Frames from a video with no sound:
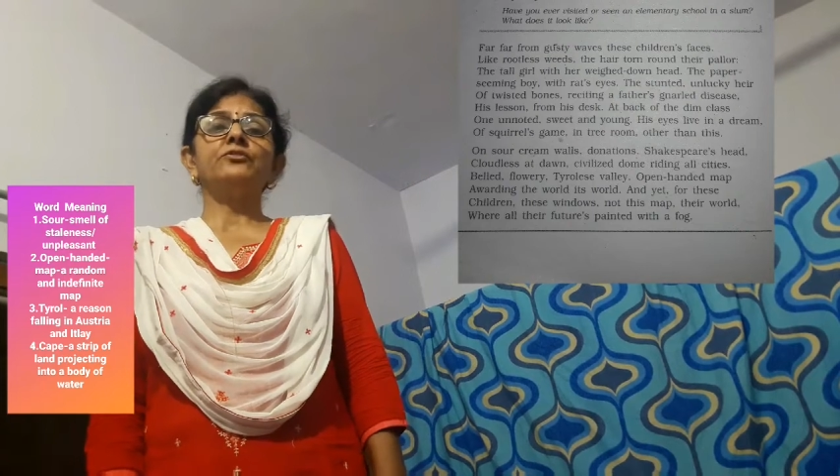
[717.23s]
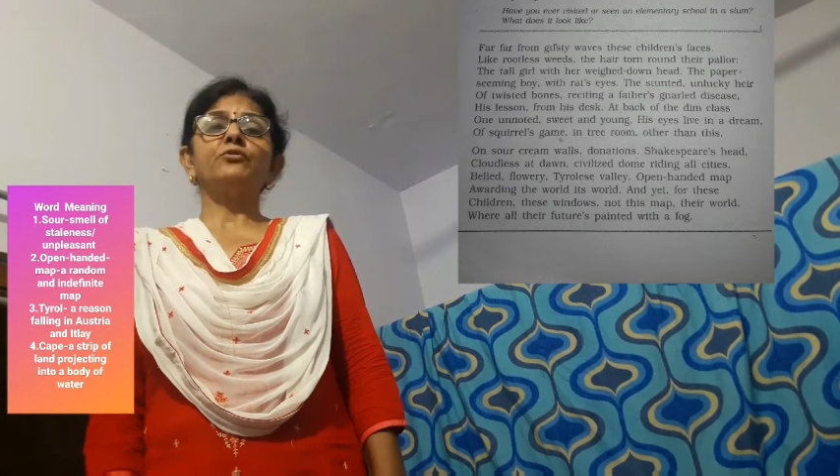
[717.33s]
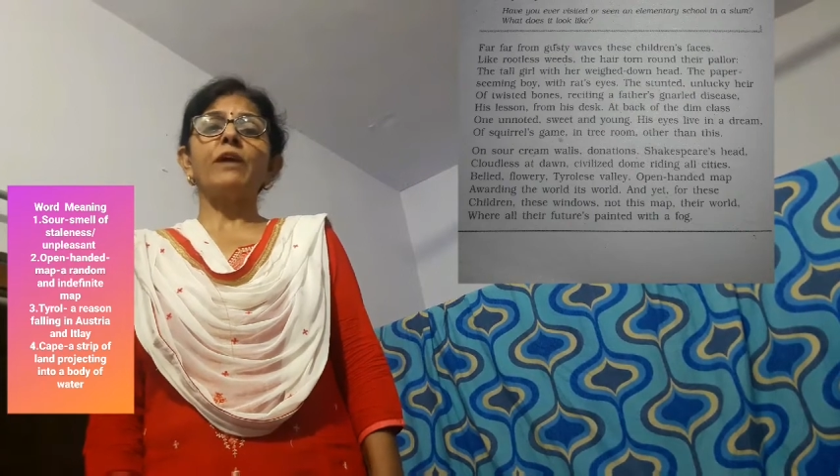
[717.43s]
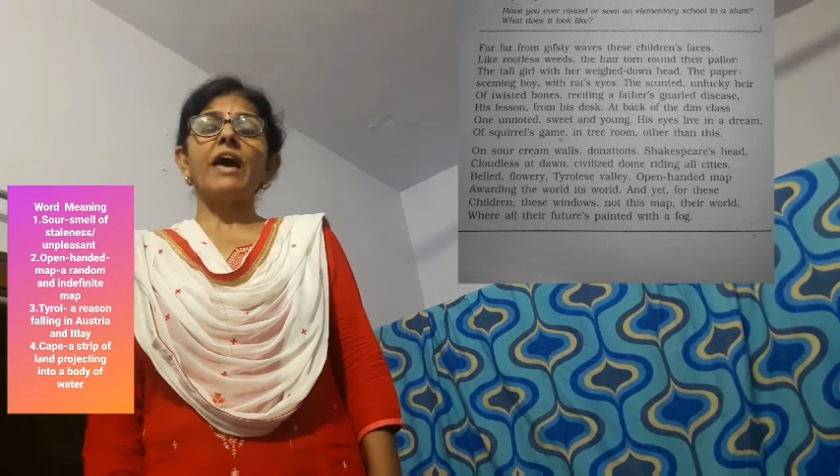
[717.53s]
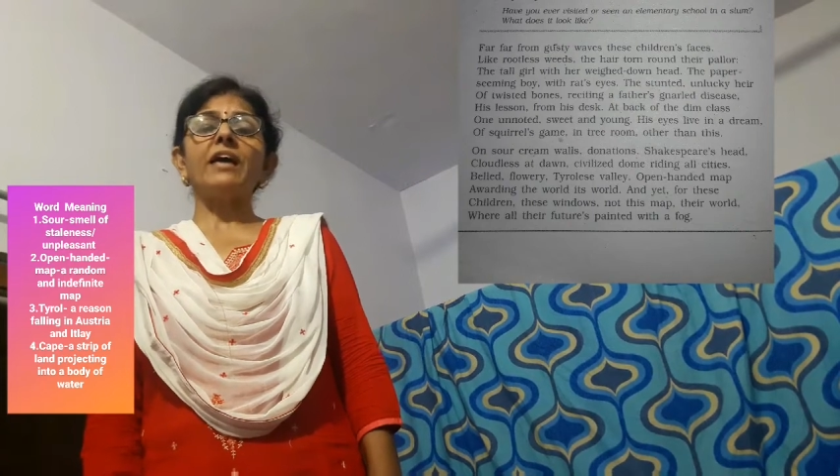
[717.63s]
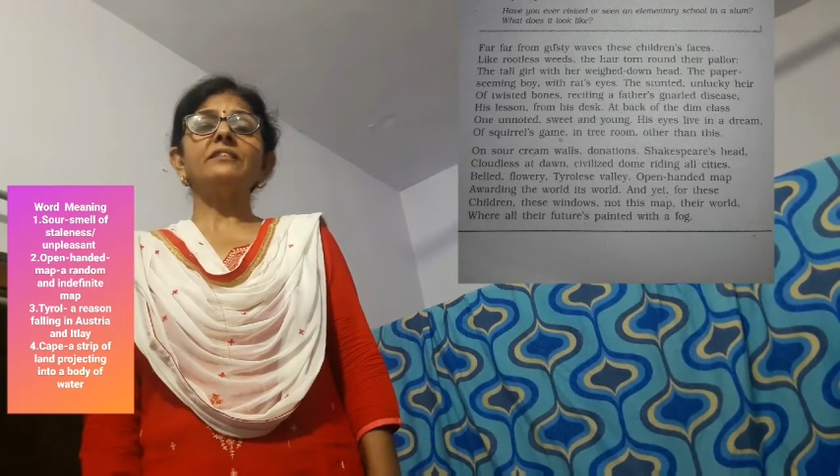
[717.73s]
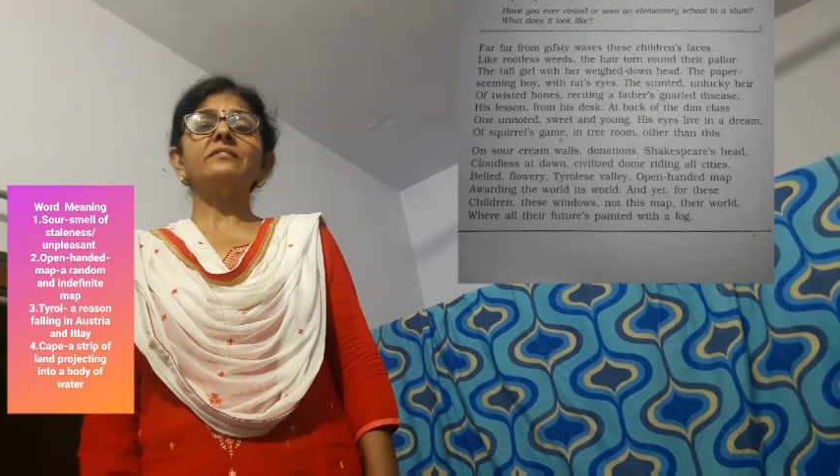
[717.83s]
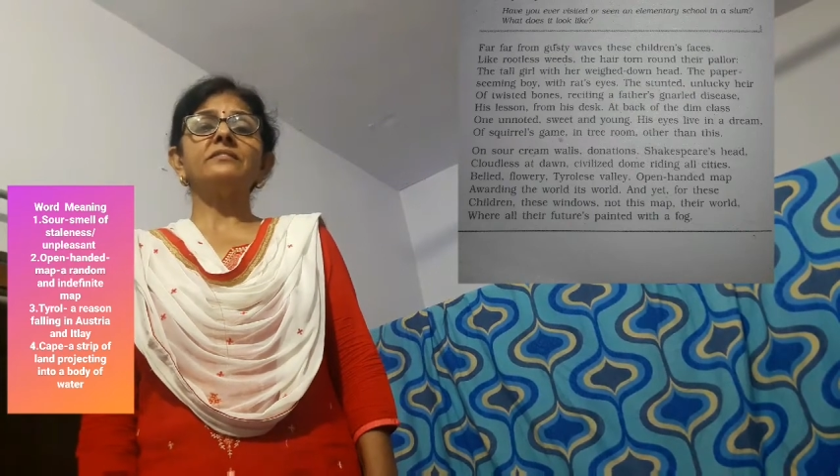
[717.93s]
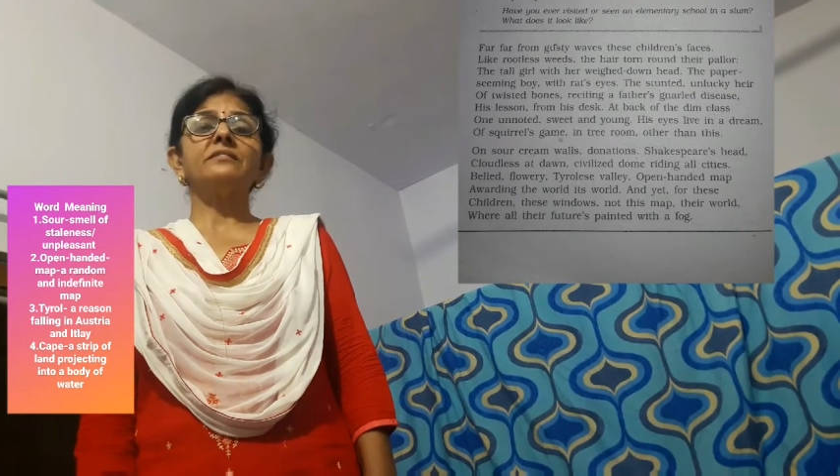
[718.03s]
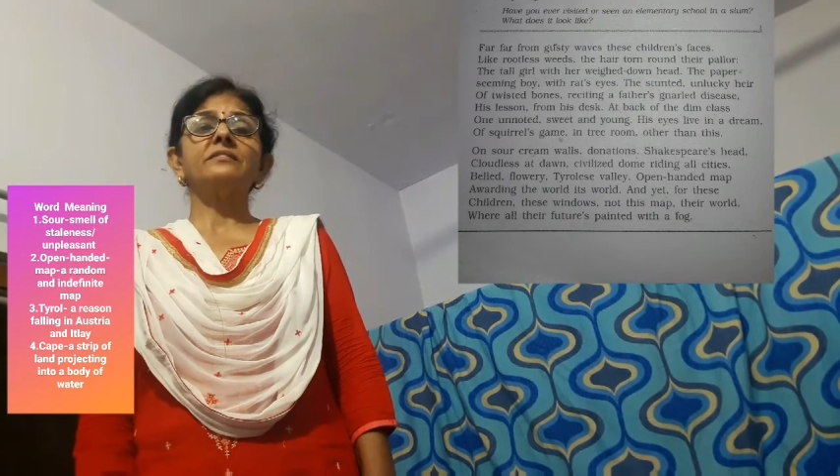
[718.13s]
So
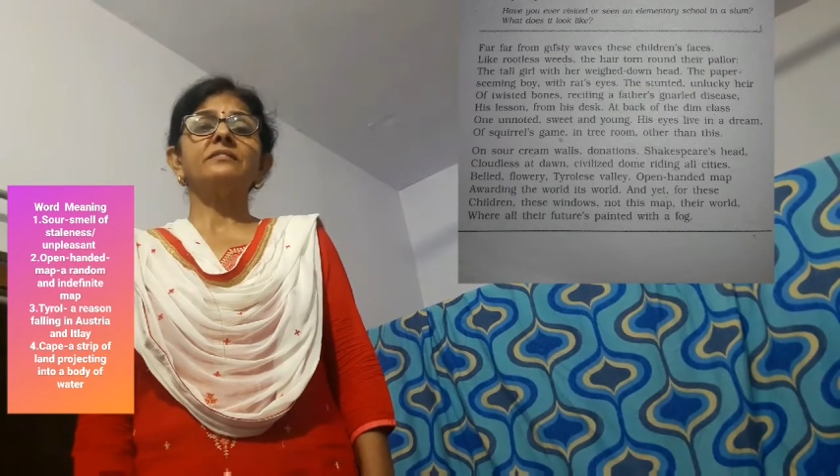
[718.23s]
as